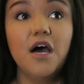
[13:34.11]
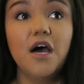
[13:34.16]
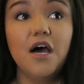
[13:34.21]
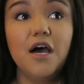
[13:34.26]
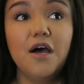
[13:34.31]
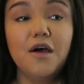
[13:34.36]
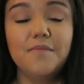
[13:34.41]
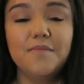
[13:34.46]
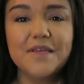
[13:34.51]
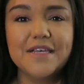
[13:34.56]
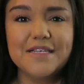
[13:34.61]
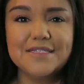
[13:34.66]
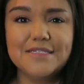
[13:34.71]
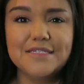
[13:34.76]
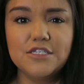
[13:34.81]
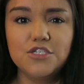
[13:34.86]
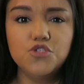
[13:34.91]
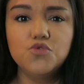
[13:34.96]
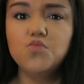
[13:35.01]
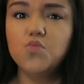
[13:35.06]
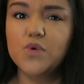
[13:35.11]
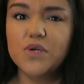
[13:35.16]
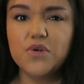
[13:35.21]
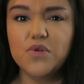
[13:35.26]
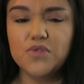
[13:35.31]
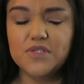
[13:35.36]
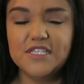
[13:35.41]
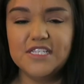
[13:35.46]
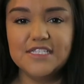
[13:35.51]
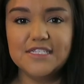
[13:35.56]
Because you
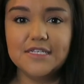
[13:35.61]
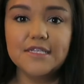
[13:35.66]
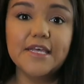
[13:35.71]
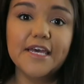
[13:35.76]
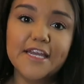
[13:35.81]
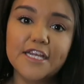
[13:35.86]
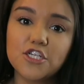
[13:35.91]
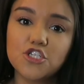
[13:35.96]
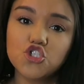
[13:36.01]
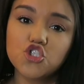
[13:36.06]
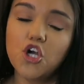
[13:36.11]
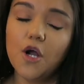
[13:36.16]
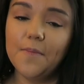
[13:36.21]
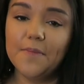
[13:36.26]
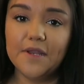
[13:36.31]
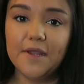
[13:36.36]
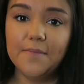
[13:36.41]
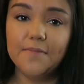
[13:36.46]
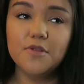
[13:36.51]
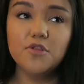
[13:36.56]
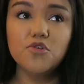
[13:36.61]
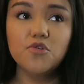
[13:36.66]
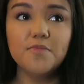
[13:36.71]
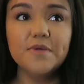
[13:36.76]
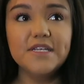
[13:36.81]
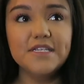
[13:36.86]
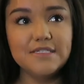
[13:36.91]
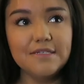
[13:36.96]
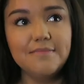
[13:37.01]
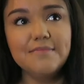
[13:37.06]
will need to like chop it up a little
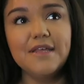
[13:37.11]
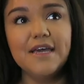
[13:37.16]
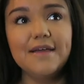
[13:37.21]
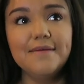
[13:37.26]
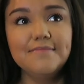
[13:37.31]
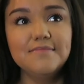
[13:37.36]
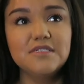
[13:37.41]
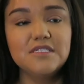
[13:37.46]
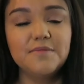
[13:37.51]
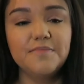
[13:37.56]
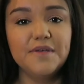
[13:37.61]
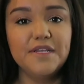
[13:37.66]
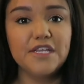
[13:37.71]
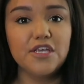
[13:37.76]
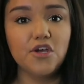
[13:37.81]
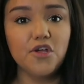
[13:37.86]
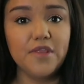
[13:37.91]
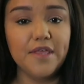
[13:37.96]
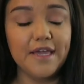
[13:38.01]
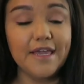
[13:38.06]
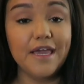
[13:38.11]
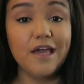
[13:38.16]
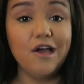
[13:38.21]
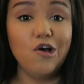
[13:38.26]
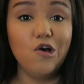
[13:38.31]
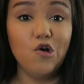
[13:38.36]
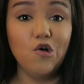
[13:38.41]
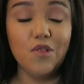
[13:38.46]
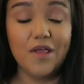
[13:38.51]
bit sometimes depending on like how